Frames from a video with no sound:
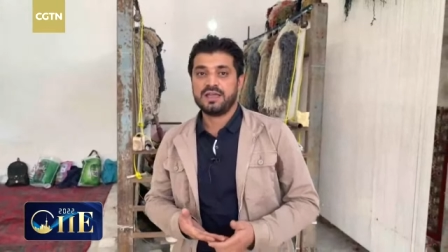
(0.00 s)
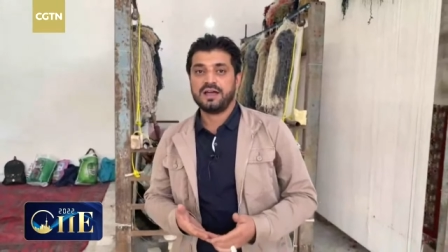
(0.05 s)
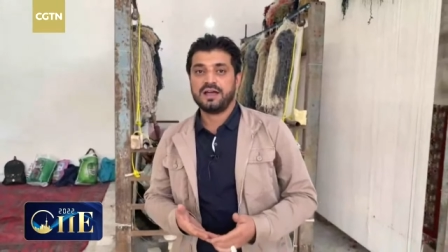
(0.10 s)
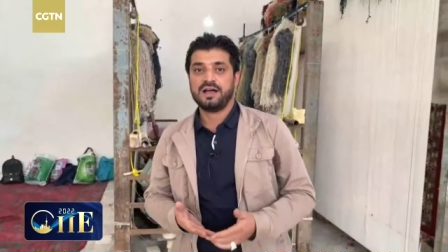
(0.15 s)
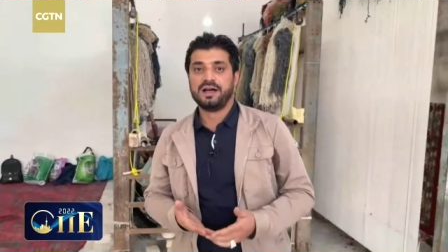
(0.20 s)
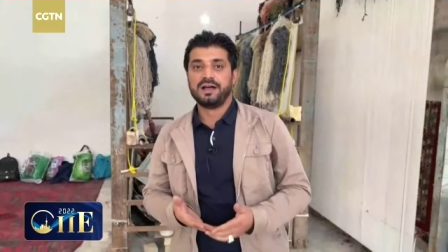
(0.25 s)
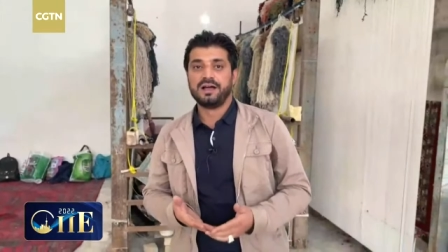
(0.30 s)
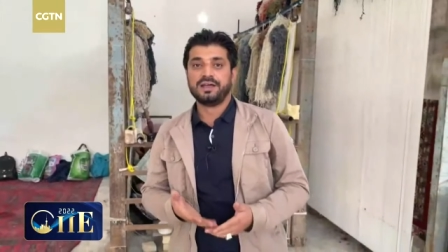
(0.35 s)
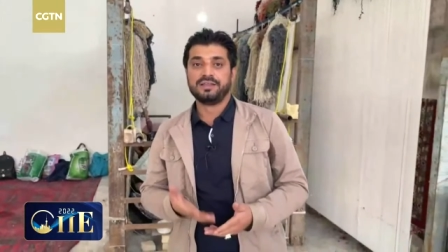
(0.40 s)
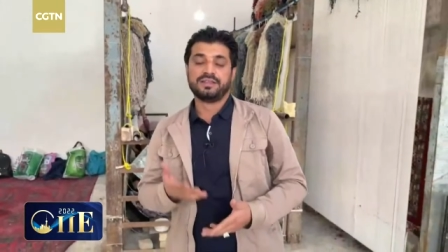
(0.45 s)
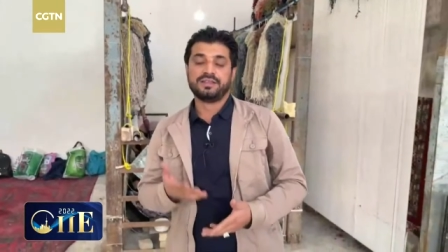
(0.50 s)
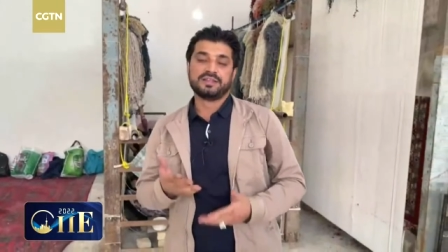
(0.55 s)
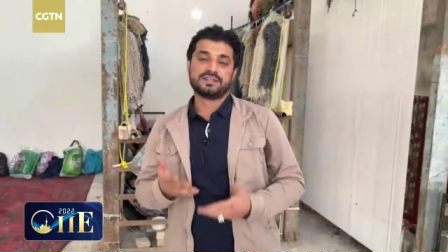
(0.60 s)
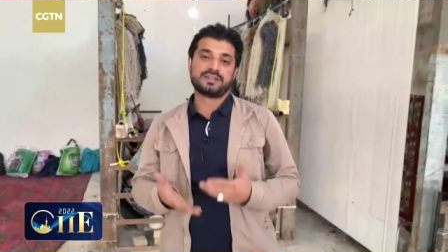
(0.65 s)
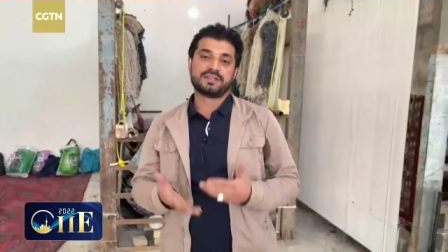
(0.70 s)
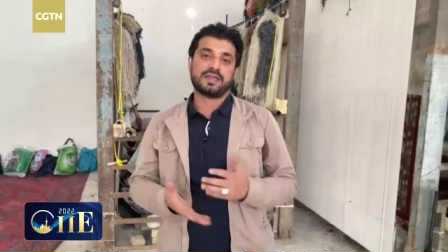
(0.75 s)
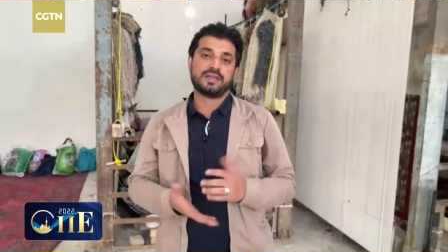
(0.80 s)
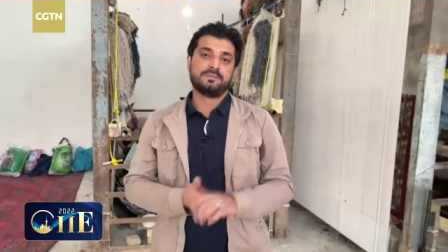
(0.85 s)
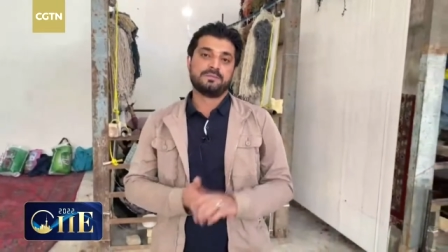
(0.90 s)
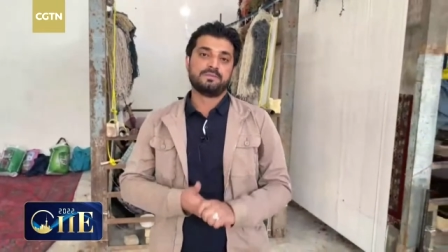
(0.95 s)
uh, and they
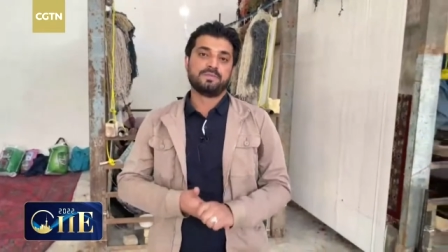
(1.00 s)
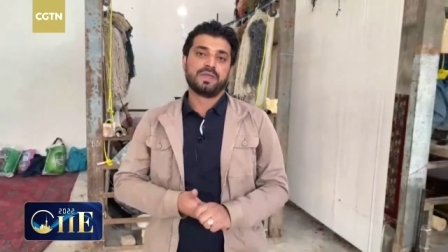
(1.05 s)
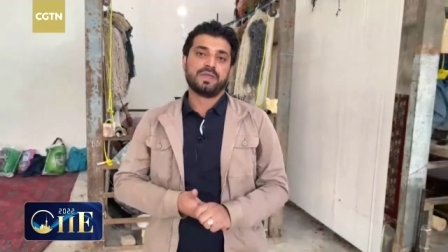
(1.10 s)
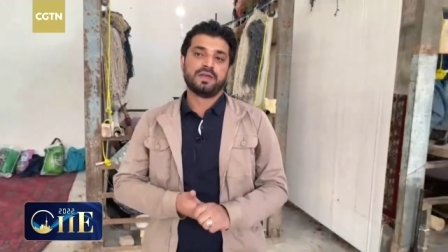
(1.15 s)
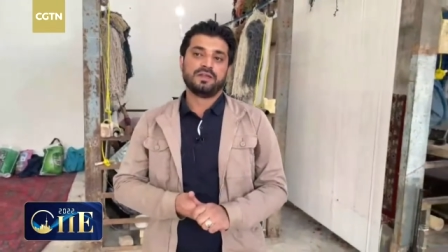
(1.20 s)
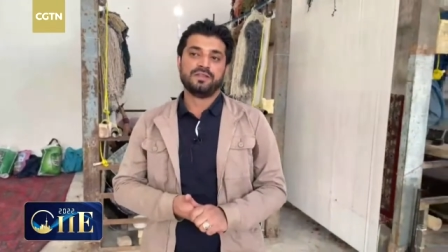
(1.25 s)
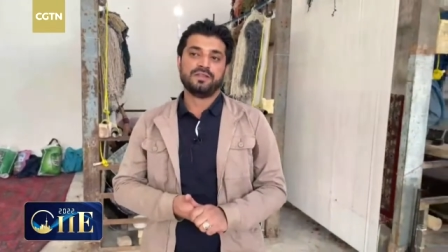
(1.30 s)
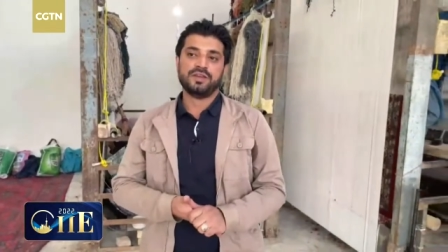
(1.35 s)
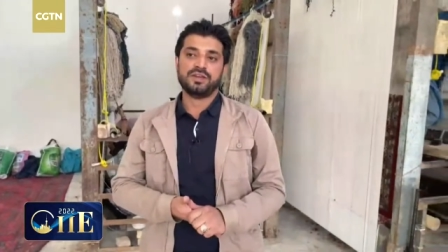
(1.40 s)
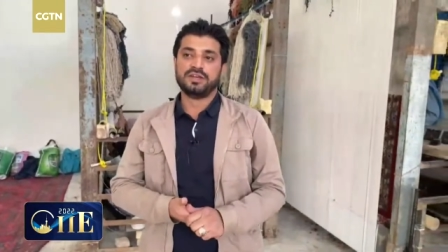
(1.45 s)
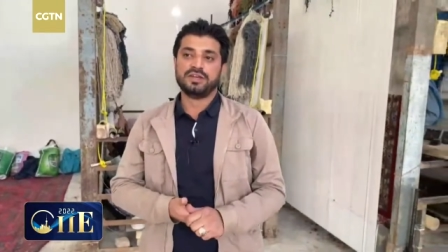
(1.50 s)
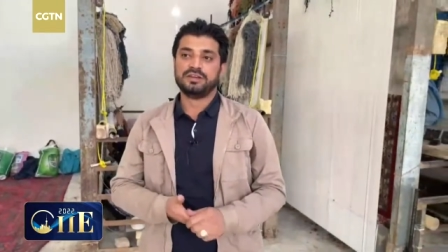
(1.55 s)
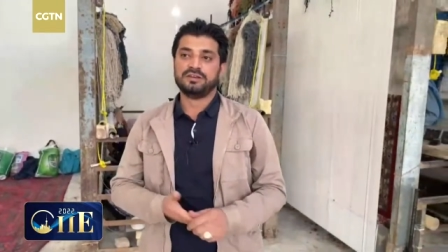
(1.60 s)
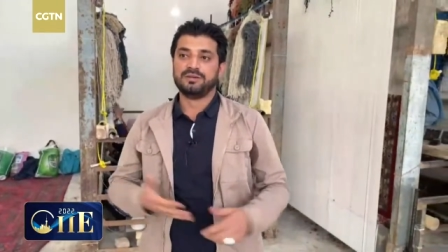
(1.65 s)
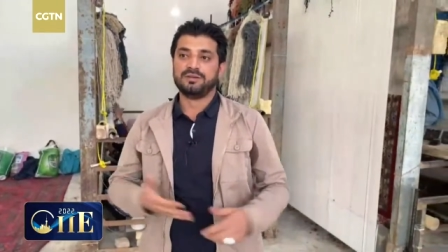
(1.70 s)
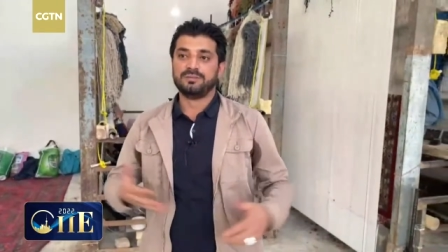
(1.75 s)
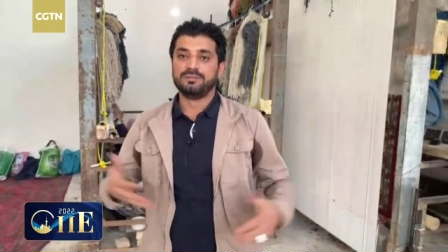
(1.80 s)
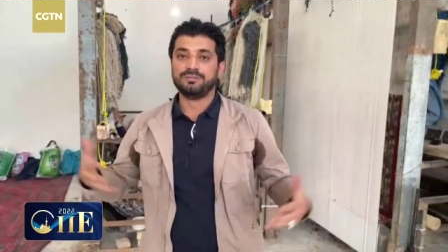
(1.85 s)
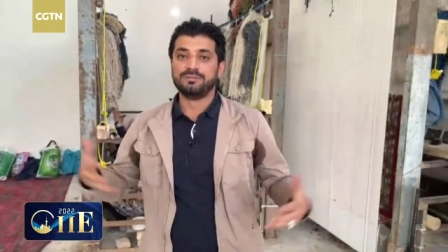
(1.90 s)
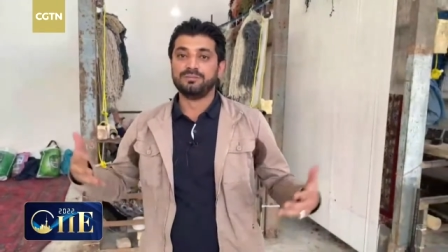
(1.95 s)
say they need
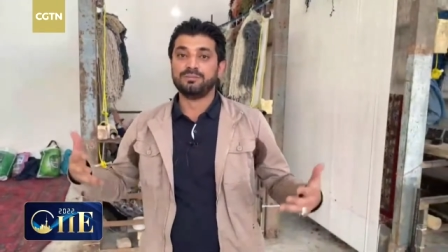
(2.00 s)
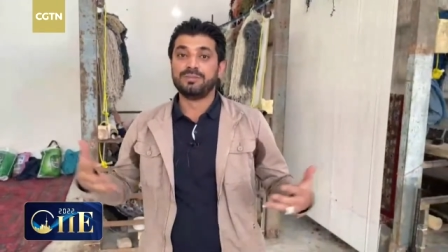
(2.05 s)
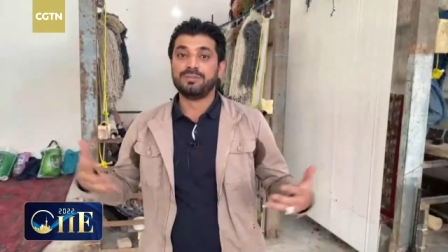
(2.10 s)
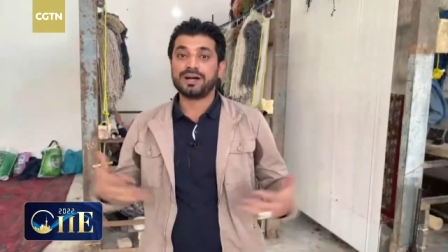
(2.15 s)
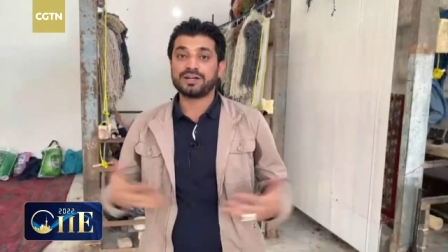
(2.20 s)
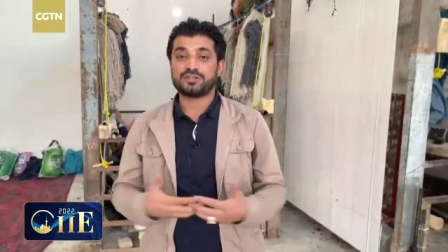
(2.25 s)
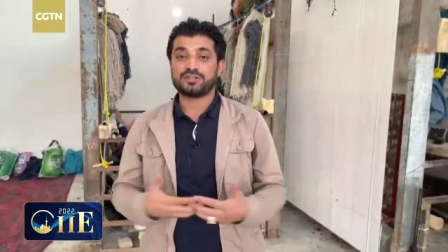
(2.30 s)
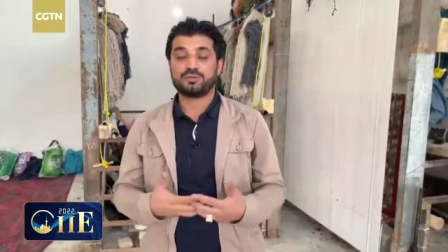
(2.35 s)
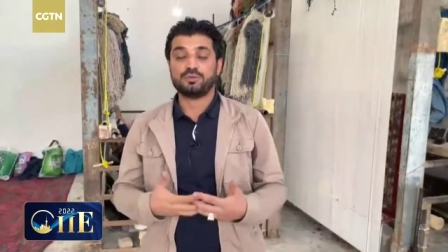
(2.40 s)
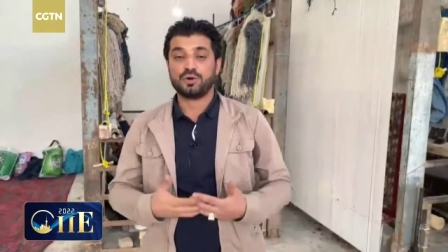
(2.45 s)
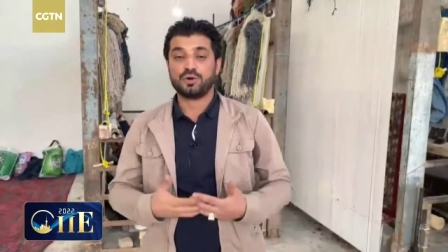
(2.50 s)
much